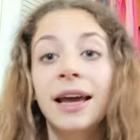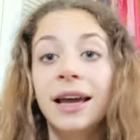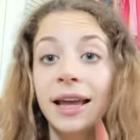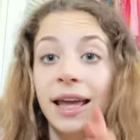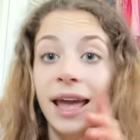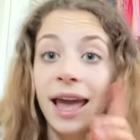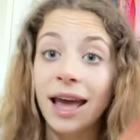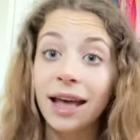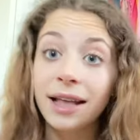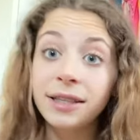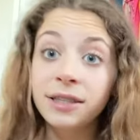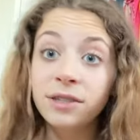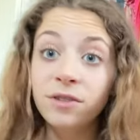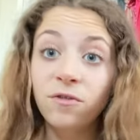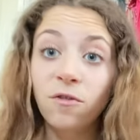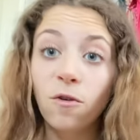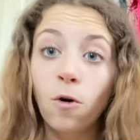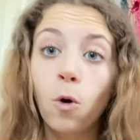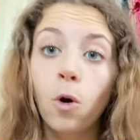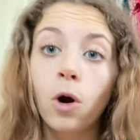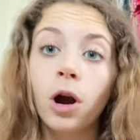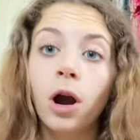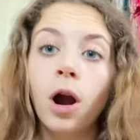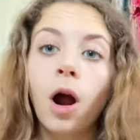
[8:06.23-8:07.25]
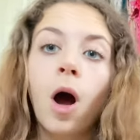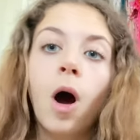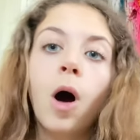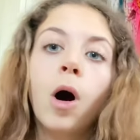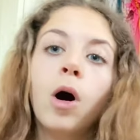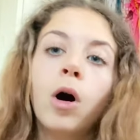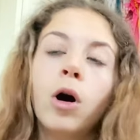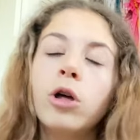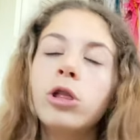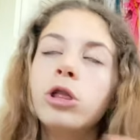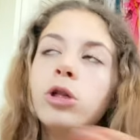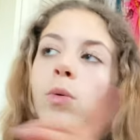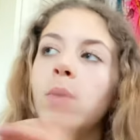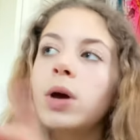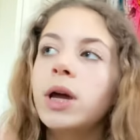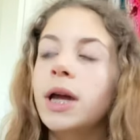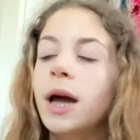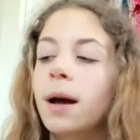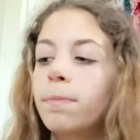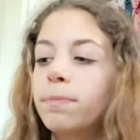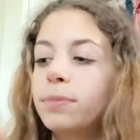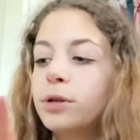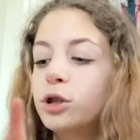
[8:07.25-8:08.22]
kids 4 all the
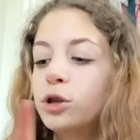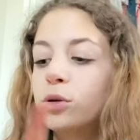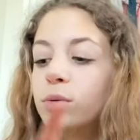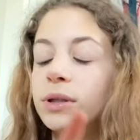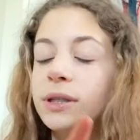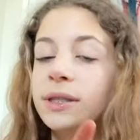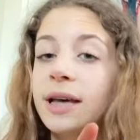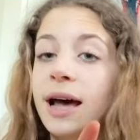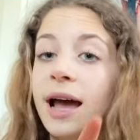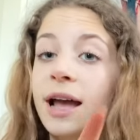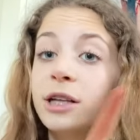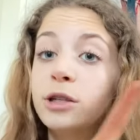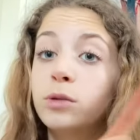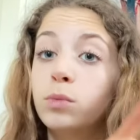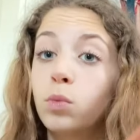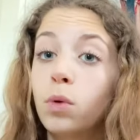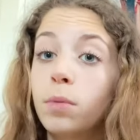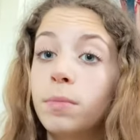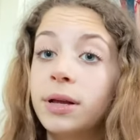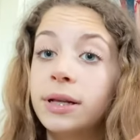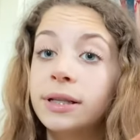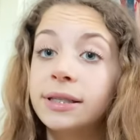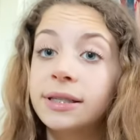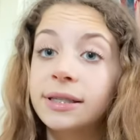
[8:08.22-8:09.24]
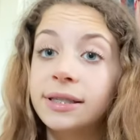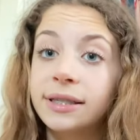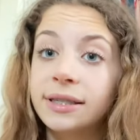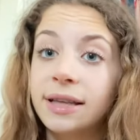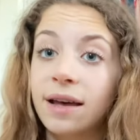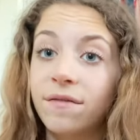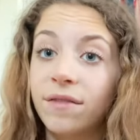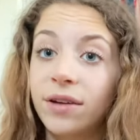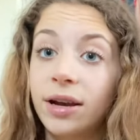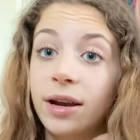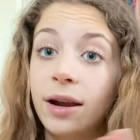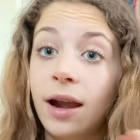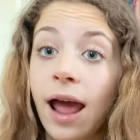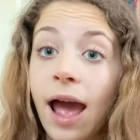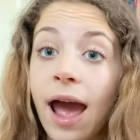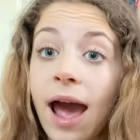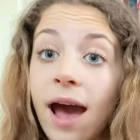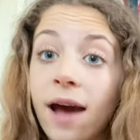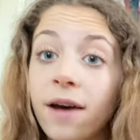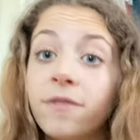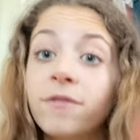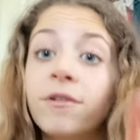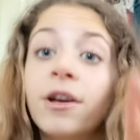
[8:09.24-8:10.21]
way up to a size women's
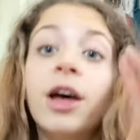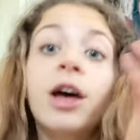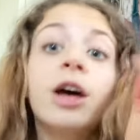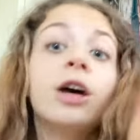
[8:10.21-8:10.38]
7.5.